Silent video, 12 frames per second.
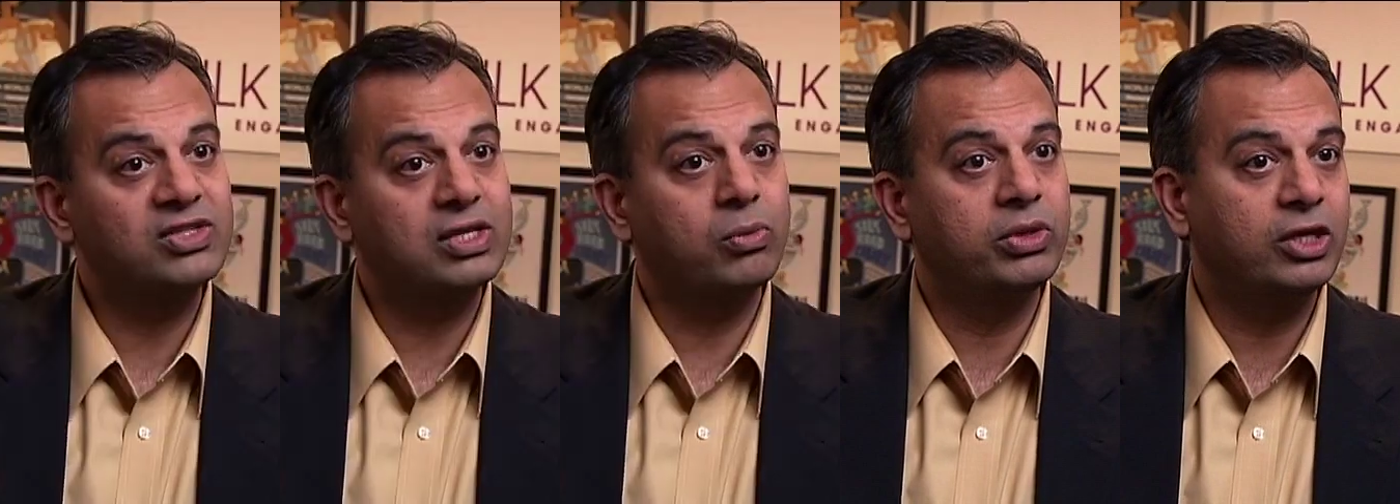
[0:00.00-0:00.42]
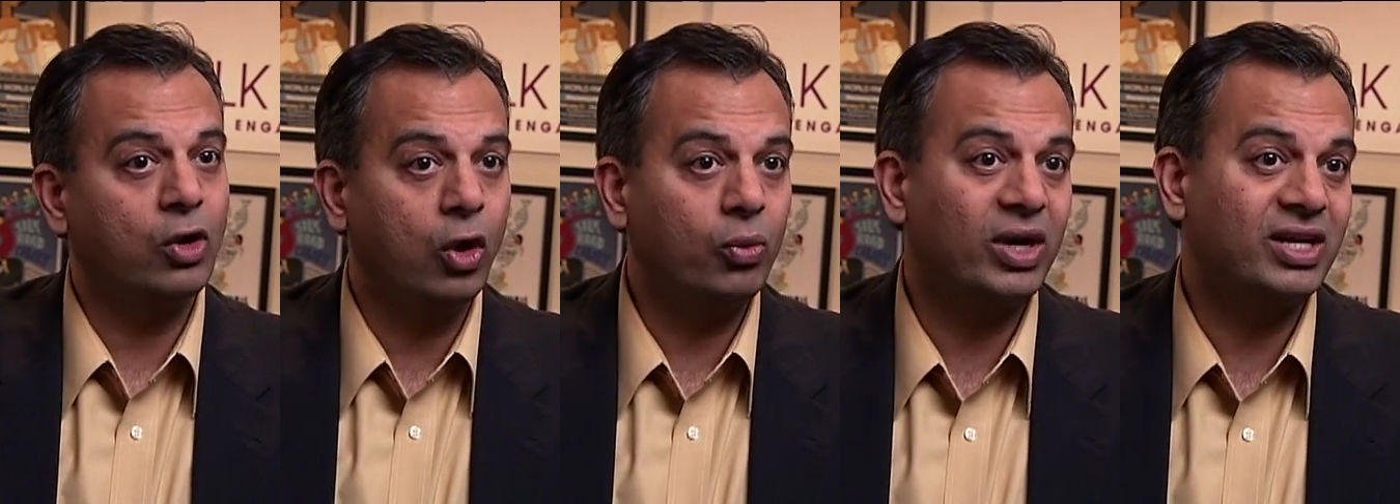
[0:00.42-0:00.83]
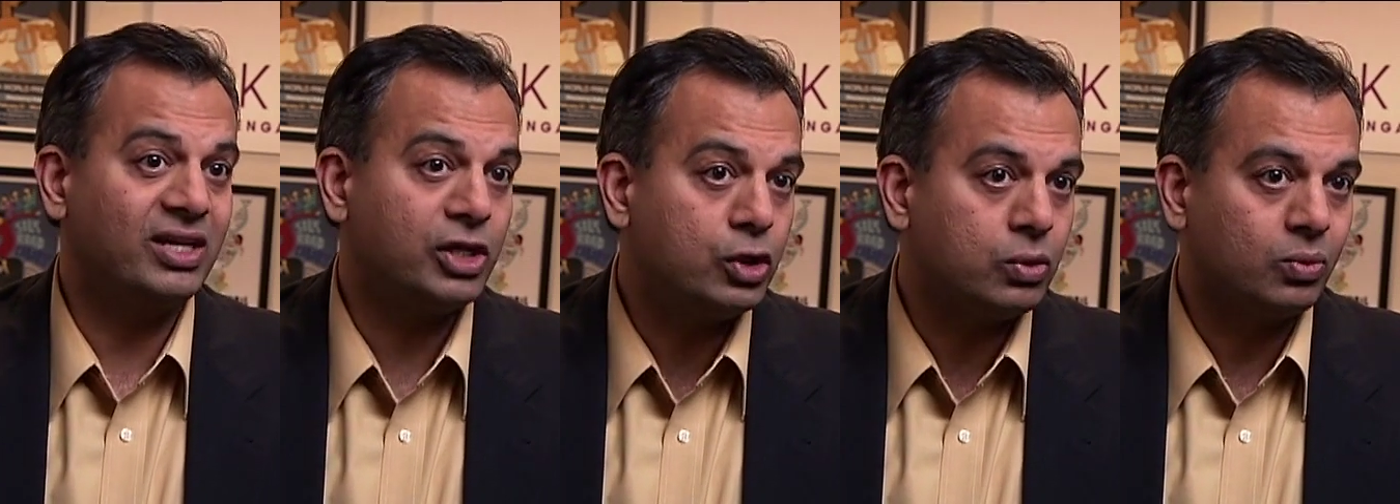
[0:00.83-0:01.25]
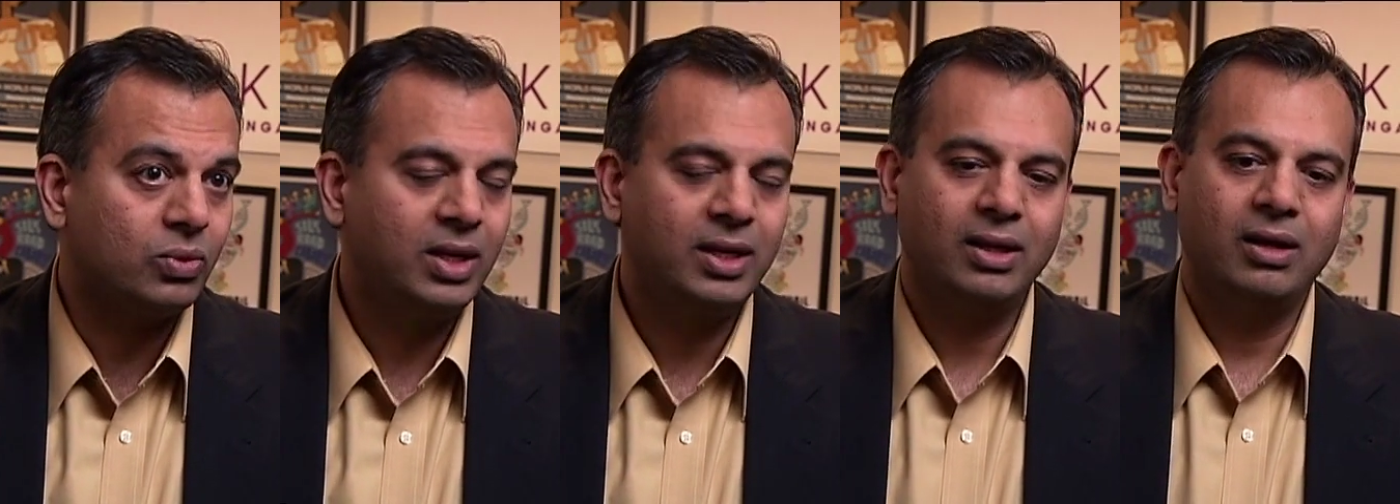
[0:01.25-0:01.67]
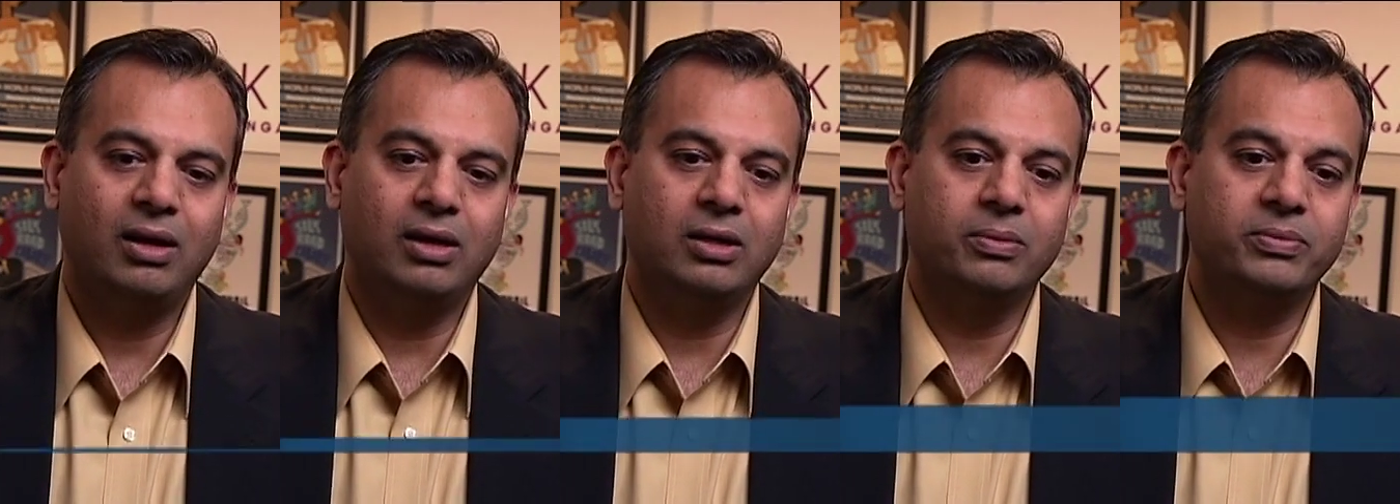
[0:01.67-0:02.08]
of someone they already knew?
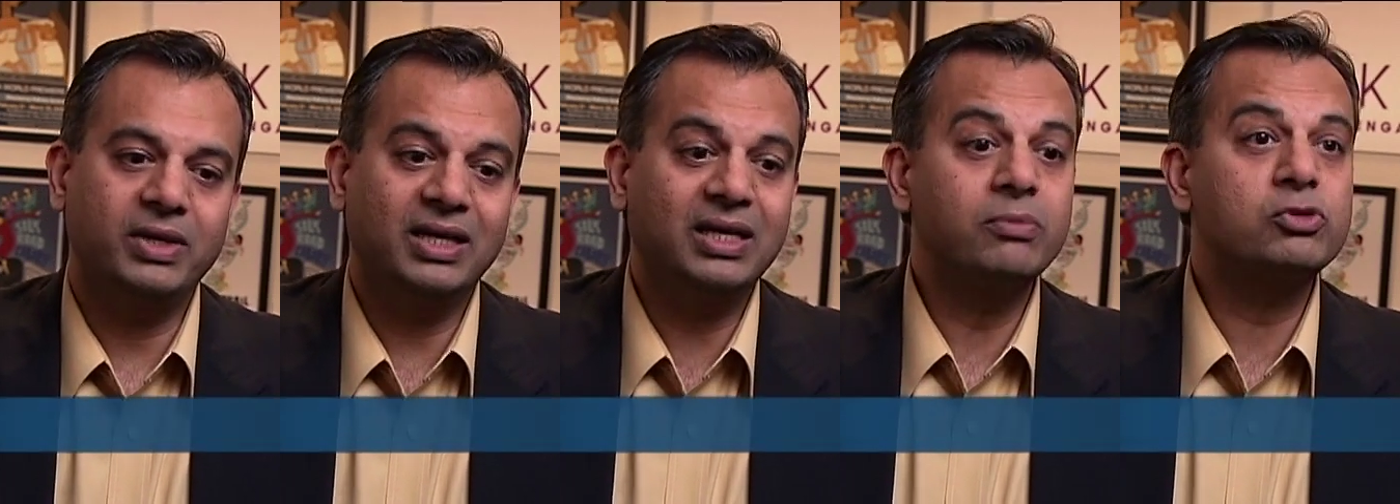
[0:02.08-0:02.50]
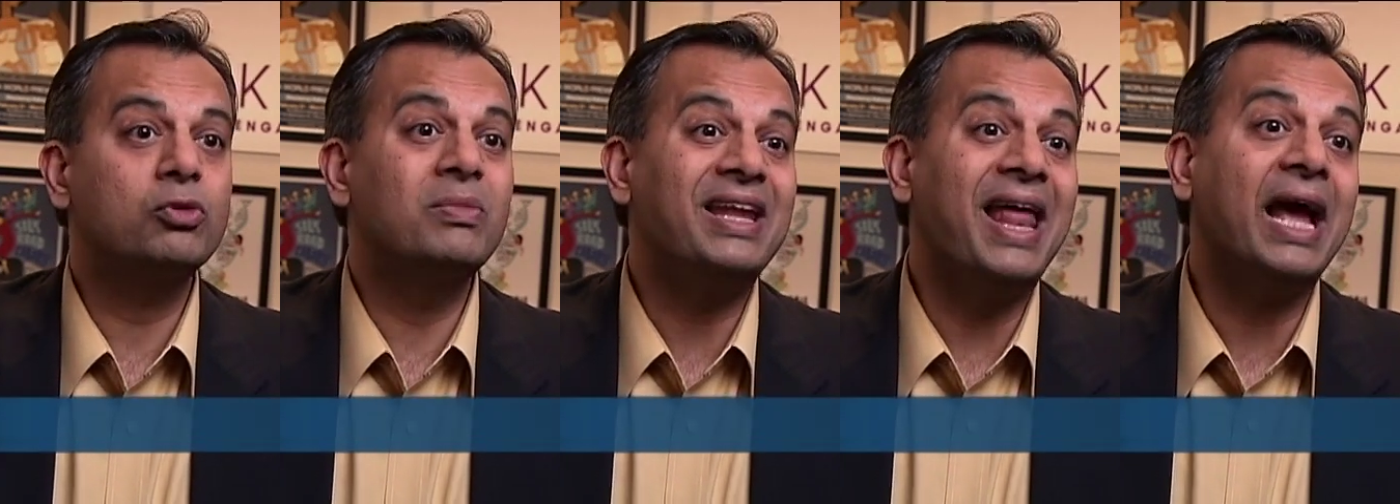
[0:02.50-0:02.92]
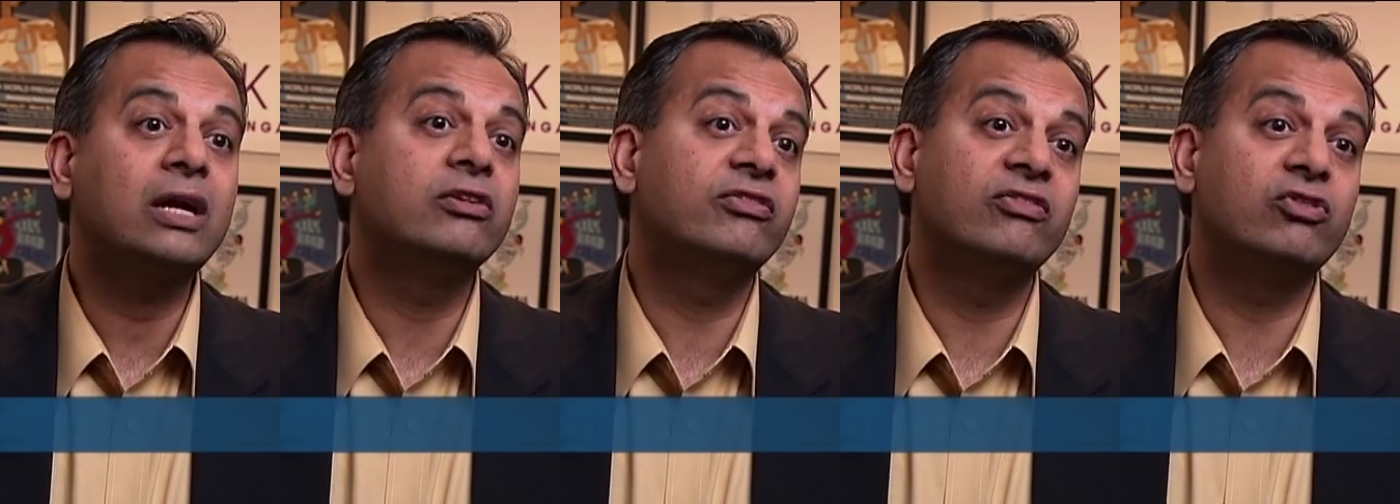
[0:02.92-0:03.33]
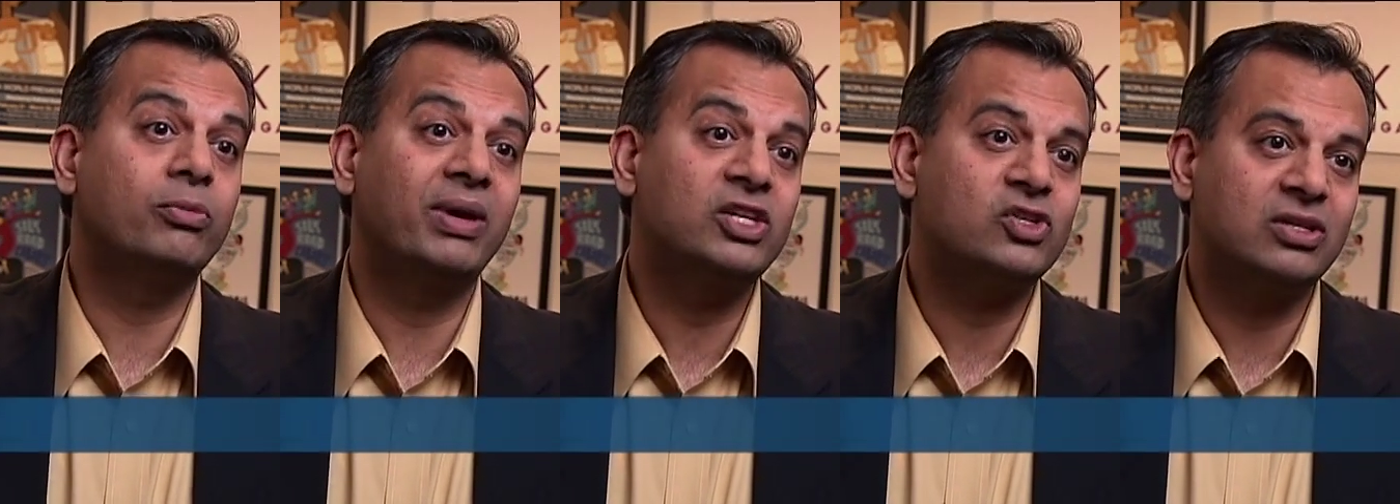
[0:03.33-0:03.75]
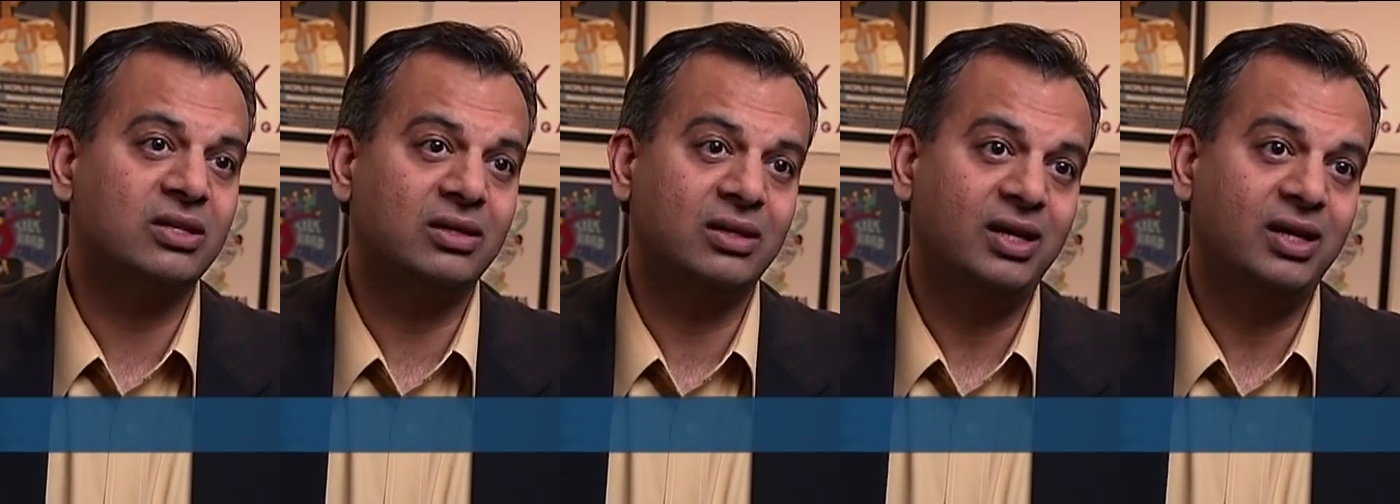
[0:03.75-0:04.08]
Um, it comes from lack of information.